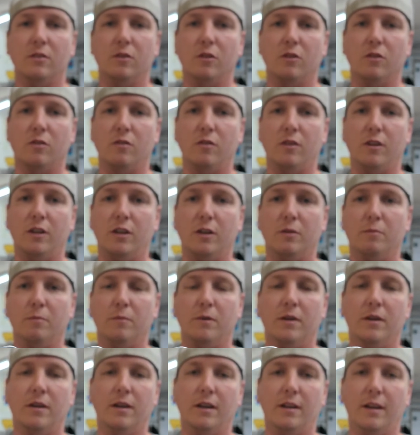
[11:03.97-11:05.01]
little 3M
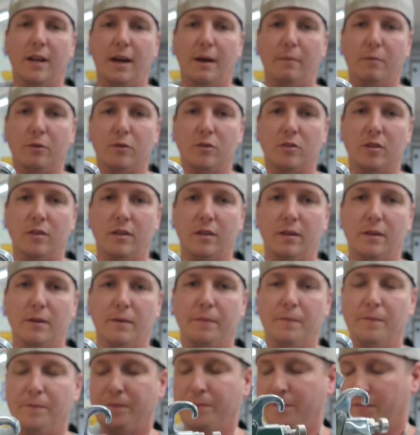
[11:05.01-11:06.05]
adapters right
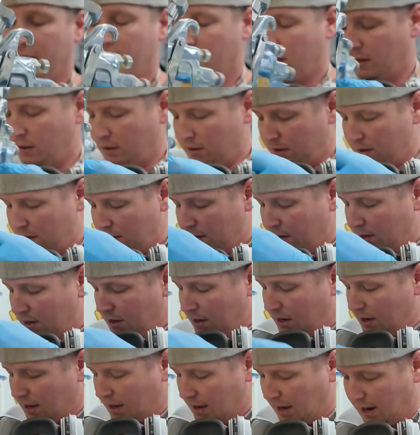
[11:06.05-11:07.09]
here,
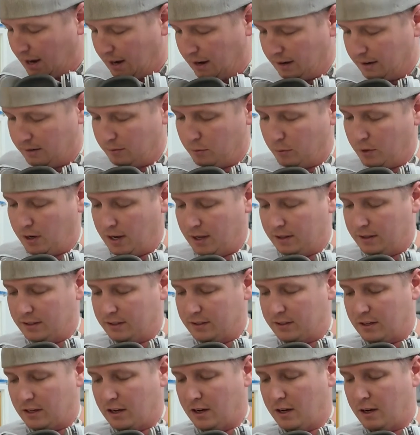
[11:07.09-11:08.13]
and we had
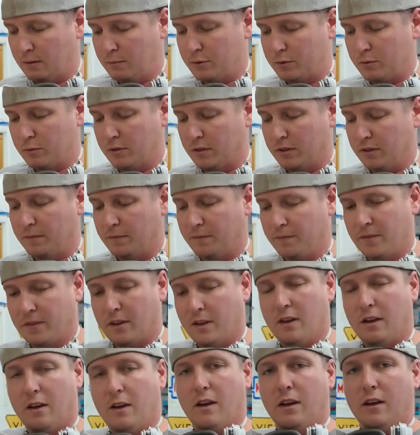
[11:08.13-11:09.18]
these cups. Well,
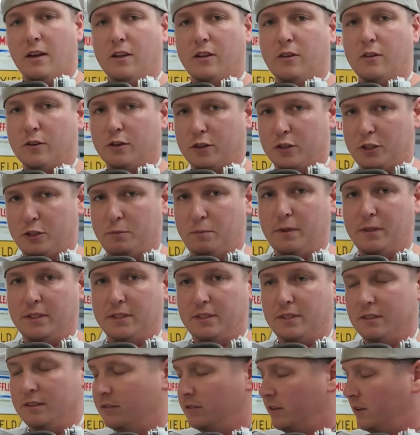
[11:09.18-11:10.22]
they're
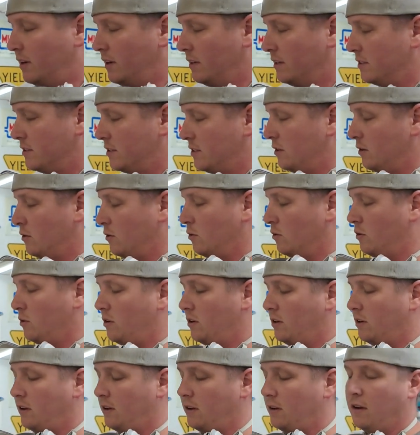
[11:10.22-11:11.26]
expensive, and so
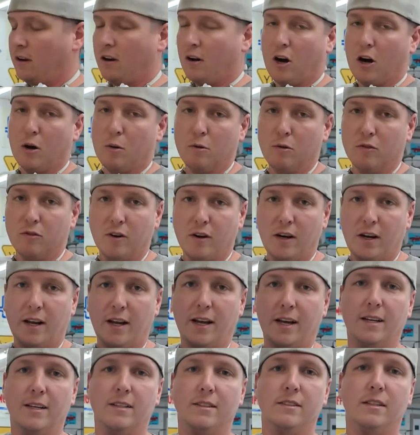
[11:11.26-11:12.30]
Harbor Freight
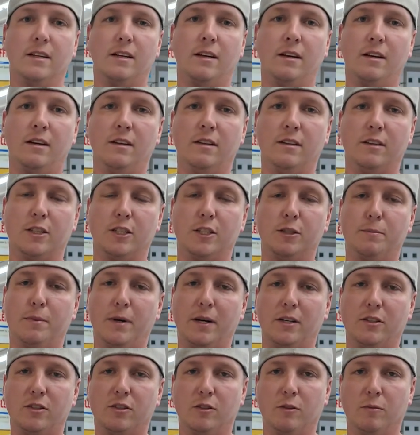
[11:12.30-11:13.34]
has the
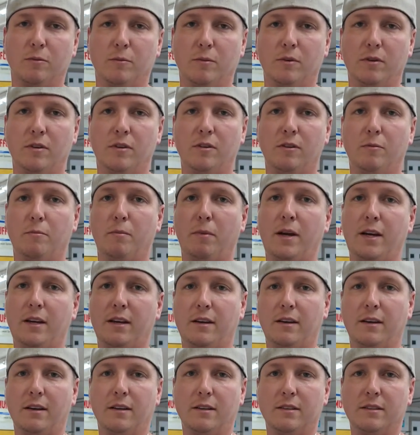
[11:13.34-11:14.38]
Spectrum paint
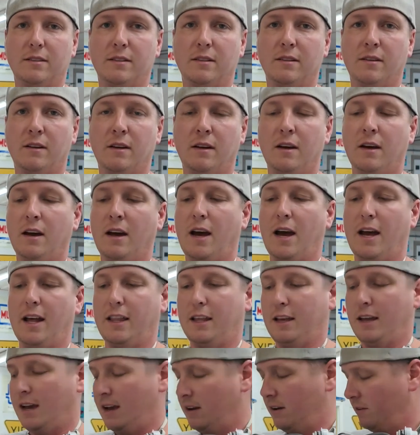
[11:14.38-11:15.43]
kits, and
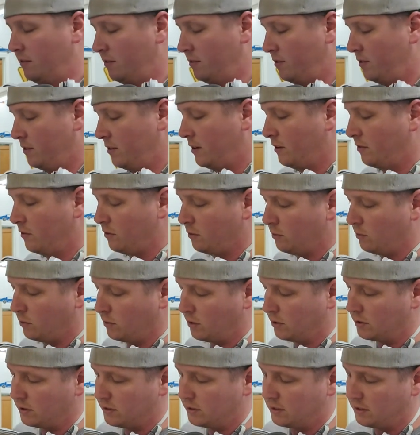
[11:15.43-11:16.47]
they have different
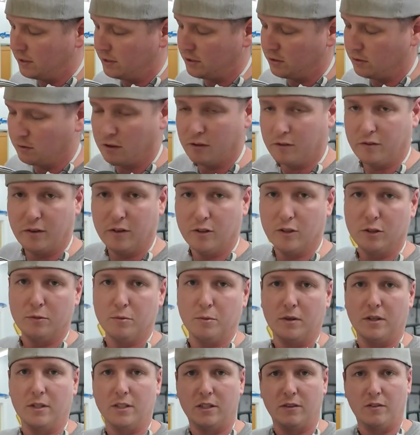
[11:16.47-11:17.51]
ones. These are refills
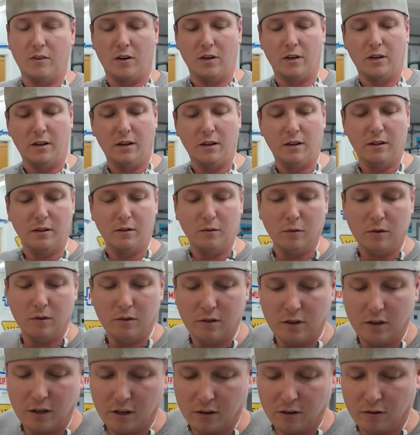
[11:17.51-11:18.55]
because I've already done
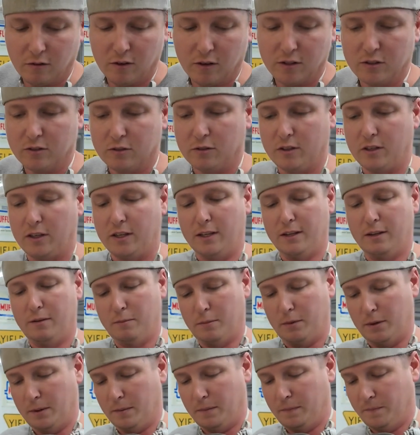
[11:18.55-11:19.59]
the original
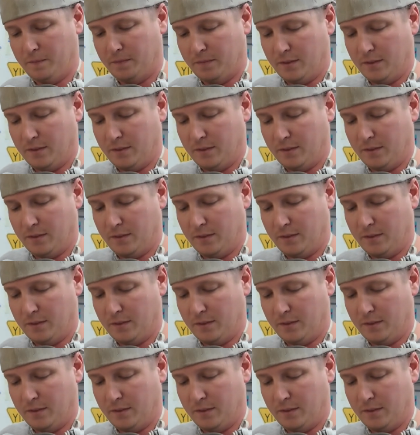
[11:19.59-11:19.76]
kit, but